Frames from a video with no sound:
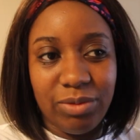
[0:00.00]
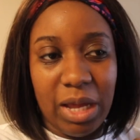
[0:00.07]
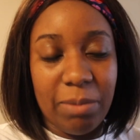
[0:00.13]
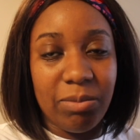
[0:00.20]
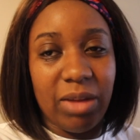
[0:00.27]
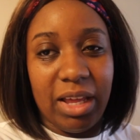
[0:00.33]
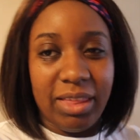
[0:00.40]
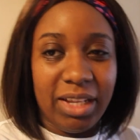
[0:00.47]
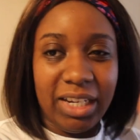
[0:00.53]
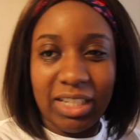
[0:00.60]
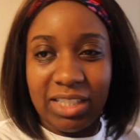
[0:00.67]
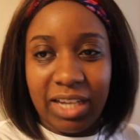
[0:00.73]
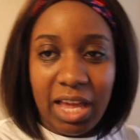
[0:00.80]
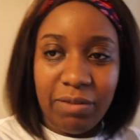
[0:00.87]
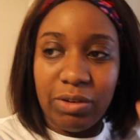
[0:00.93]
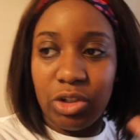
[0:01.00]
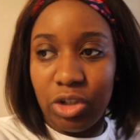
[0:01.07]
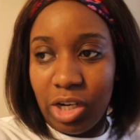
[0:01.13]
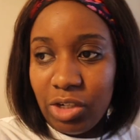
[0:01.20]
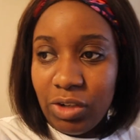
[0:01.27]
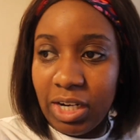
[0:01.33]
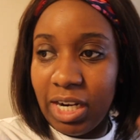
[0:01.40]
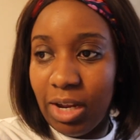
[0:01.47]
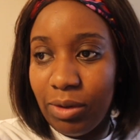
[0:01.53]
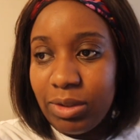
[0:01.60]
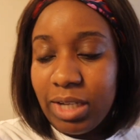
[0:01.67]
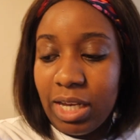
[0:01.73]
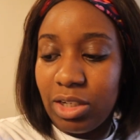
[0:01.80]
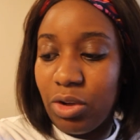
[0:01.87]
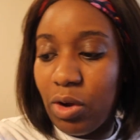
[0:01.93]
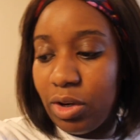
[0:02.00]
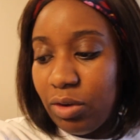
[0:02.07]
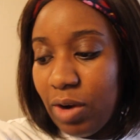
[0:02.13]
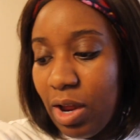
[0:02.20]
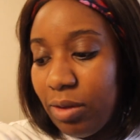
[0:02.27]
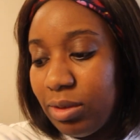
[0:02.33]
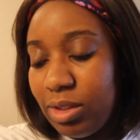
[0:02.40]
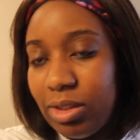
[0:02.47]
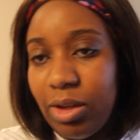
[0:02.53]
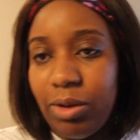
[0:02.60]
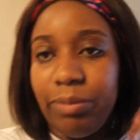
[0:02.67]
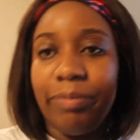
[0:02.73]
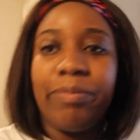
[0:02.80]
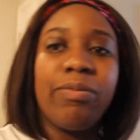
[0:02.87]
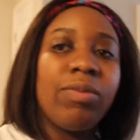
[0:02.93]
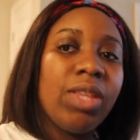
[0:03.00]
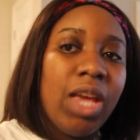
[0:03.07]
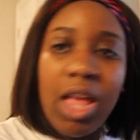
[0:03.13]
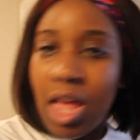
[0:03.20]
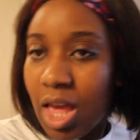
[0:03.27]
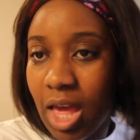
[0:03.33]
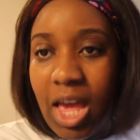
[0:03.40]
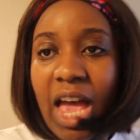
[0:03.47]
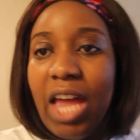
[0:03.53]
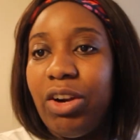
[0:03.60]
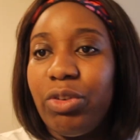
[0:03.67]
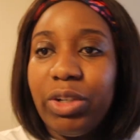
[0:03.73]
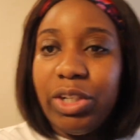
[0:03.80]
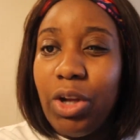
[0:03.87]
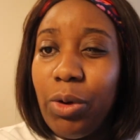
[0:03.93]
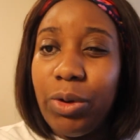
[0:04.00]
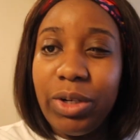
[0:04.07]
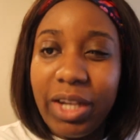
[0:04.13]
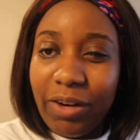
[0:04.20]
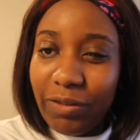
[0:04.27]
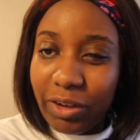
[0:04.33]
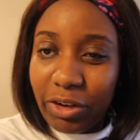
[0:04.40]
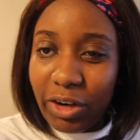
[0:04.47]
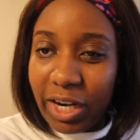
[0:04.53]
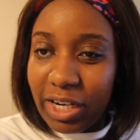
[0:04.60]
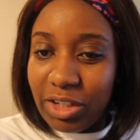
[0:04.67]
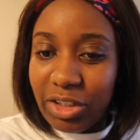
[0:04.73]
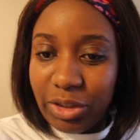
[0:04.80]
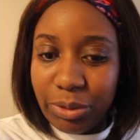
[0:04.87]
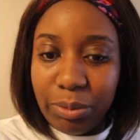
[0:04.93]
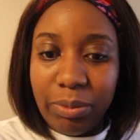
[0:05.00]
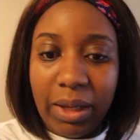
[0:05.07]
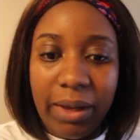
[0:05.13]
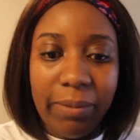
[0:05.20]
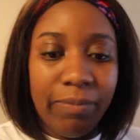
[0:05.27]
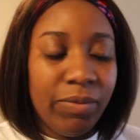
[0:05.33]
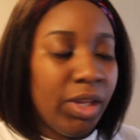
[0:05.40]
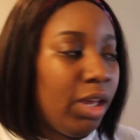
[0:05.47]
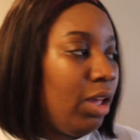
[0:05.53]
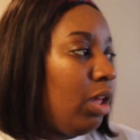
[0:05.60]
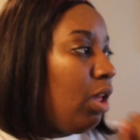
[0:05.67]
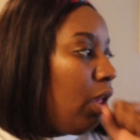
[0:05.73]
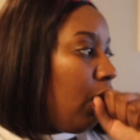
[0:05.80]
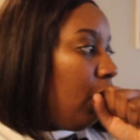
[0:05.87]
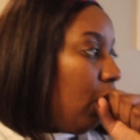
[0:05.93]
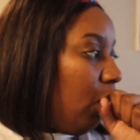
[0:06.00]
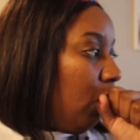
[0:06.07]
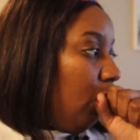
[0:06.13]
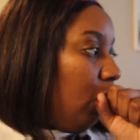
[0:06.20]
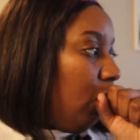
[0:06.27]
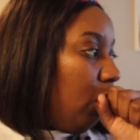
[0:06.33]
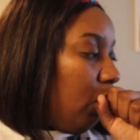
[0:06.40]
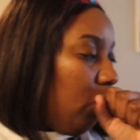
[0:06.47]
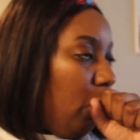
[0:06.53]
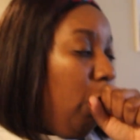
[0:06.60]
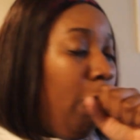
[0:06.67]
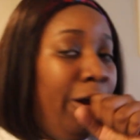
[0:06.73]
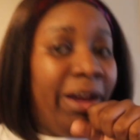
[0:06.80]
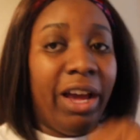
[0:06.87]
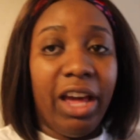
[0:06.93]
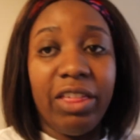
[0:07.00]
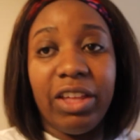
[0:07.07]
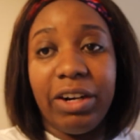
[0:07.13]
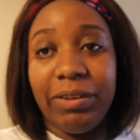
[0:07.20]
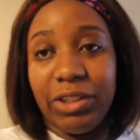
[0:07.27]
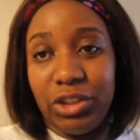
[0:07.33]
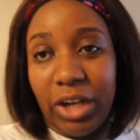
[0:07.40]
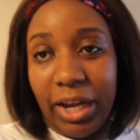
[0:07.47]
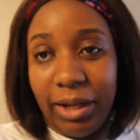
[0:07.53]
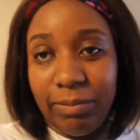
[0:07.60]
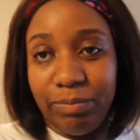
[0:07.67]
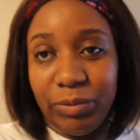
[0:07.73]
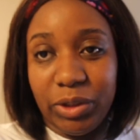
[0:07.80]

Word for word: I'm, I think it's kind of a trend right now. It's kind of going around, so I don't really know who to give credit to, but I thought I would try it.